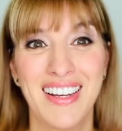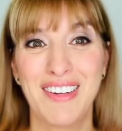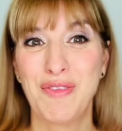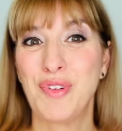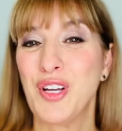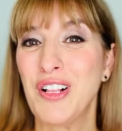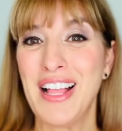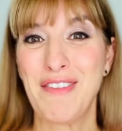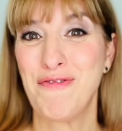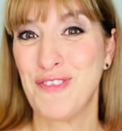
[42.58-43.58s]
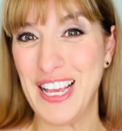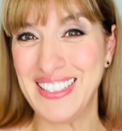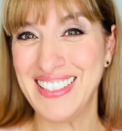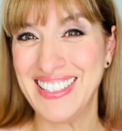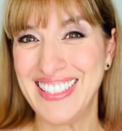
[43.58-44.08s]
We all have
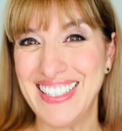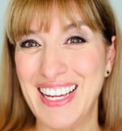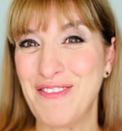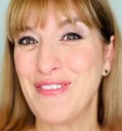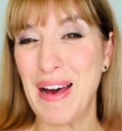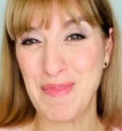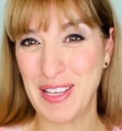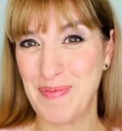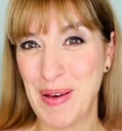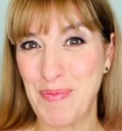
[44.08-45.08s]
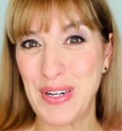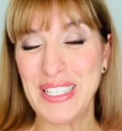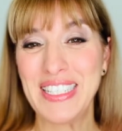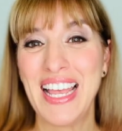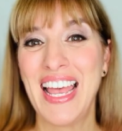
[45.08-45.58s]
friends and family members,
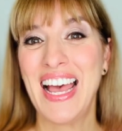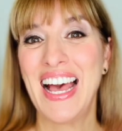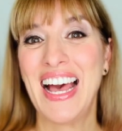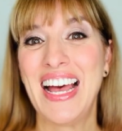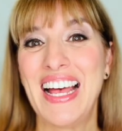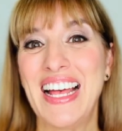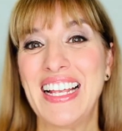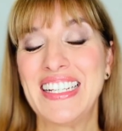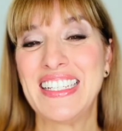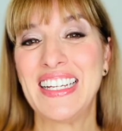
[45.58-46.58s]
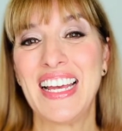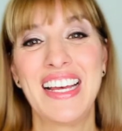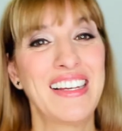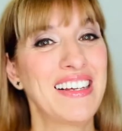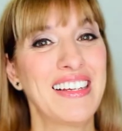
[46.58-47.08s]
and
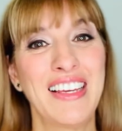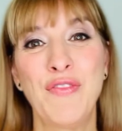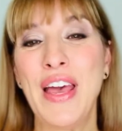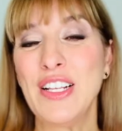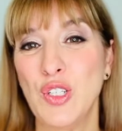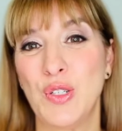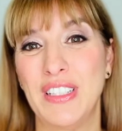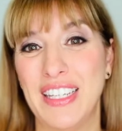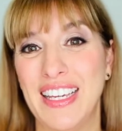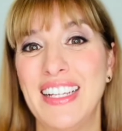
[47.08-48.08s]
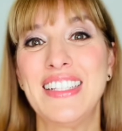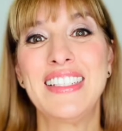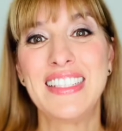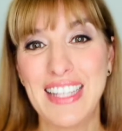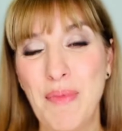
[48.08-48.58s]
eventually
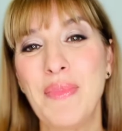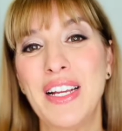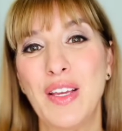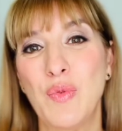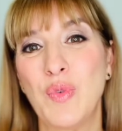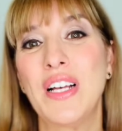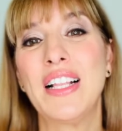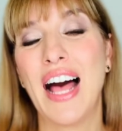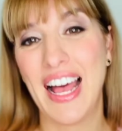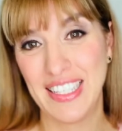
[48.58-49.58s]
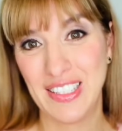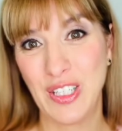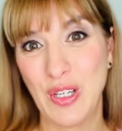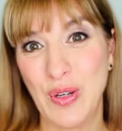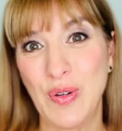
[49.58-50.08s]
somebody will ask
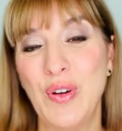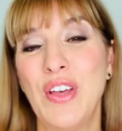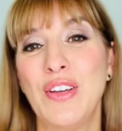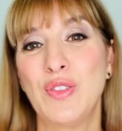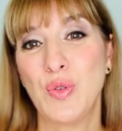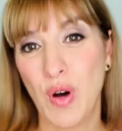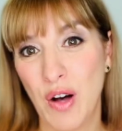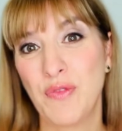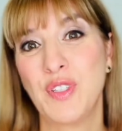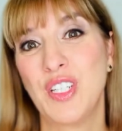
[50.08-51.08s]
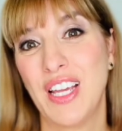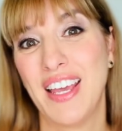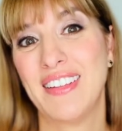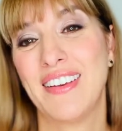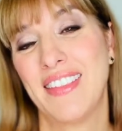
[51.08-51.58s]
you to
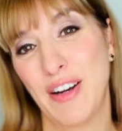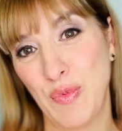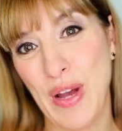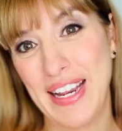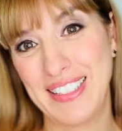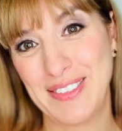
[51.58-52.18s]
officiate their wedding.